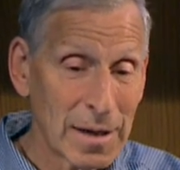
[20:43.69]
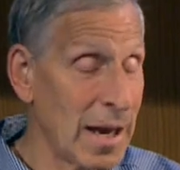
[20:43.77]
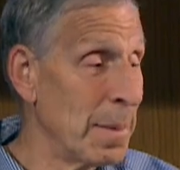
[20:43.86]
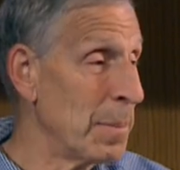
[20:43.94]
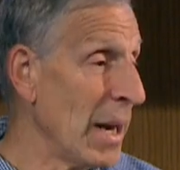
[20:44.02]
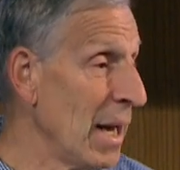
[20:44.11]

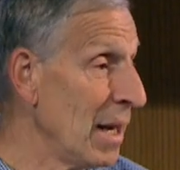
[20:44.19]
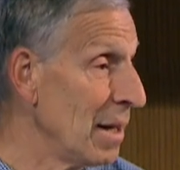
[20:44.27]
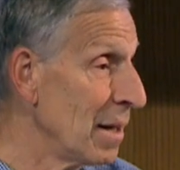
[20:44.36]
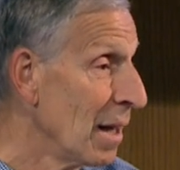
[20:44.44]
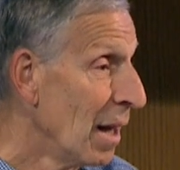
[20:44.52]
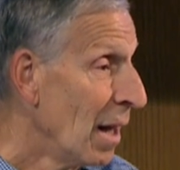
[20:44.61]

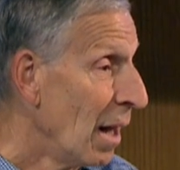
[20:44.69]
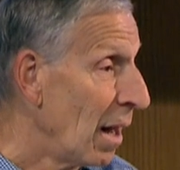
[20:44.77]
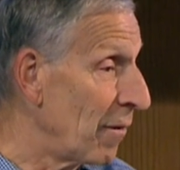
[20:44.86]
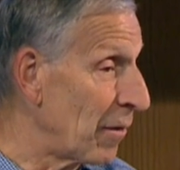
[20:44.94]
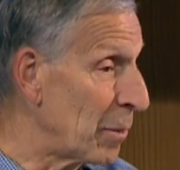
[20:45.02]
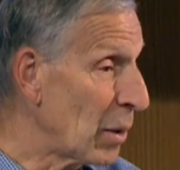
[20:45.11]
campaign
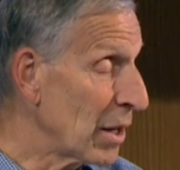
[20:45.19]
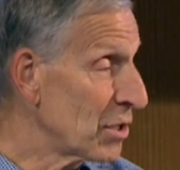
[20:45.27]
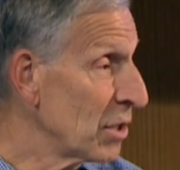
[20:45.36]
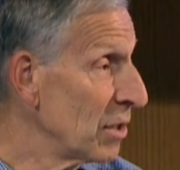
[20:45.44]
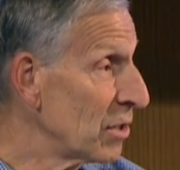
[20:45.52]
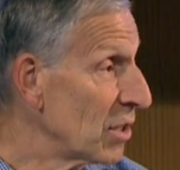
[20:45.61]
for
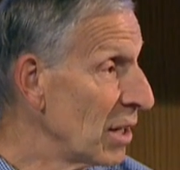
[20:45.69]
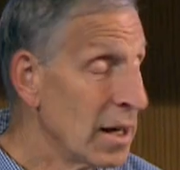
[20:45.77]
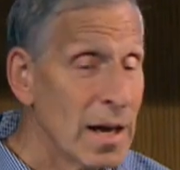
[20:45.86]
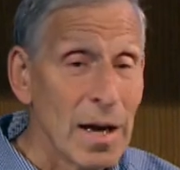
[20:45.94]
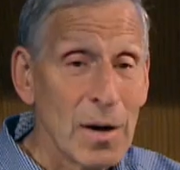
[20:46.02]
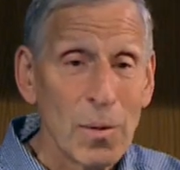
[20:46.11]

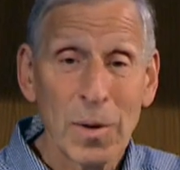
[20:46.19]
presidency,